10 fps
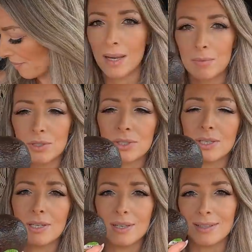I'm just
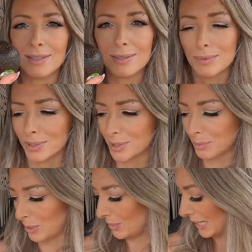gonna eat this with a
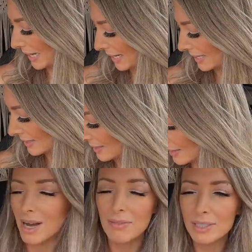spoon, I guess.
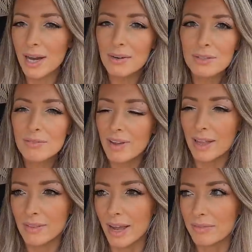Avocados and
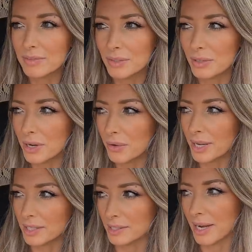van life do not go
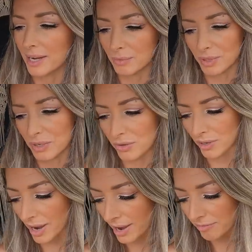hand in hand when you
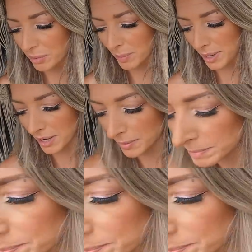do not have plumbing.